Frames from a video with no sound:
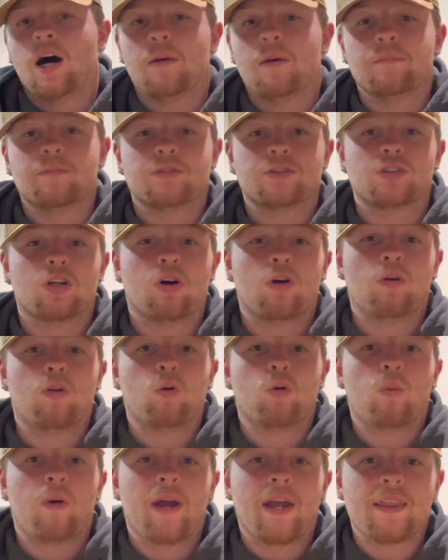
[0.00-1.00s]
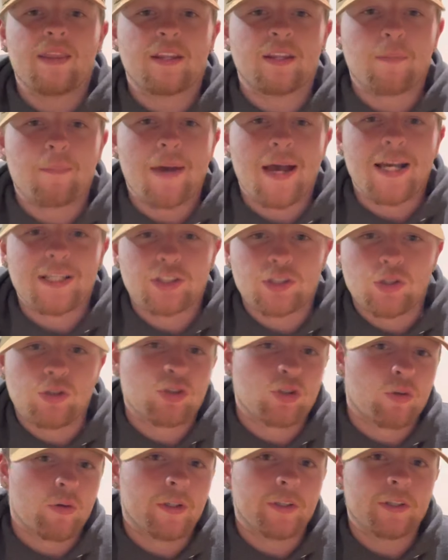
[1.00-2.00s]
So the way that the
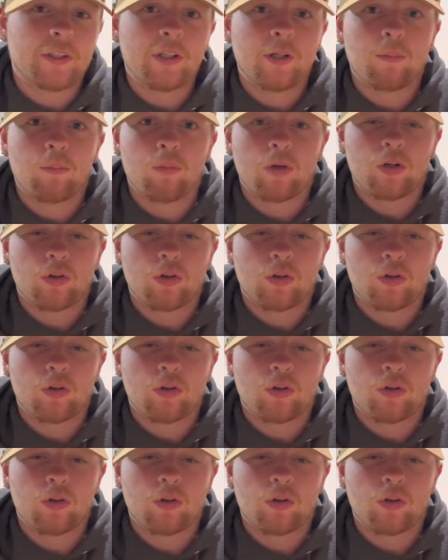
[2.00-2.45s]
Massachusetts curriculum